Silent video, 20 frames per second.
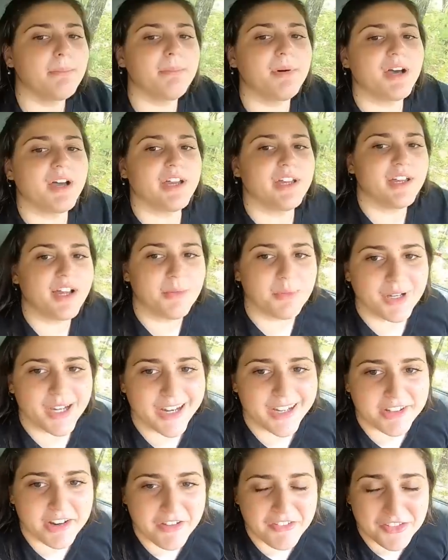But I'm
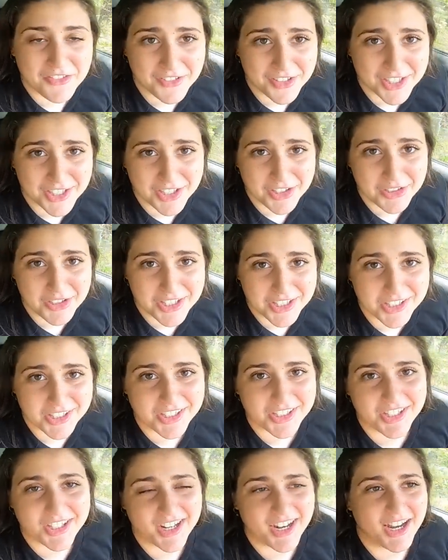gonna end off the video
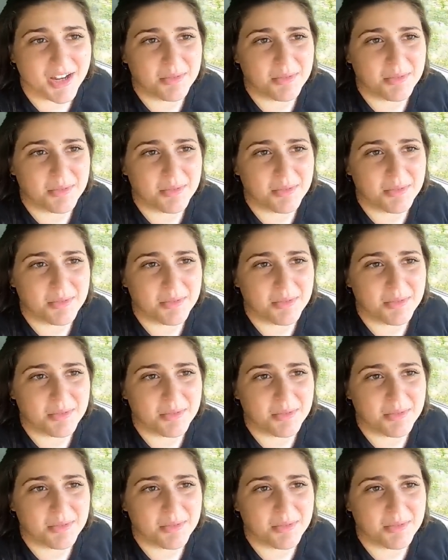here.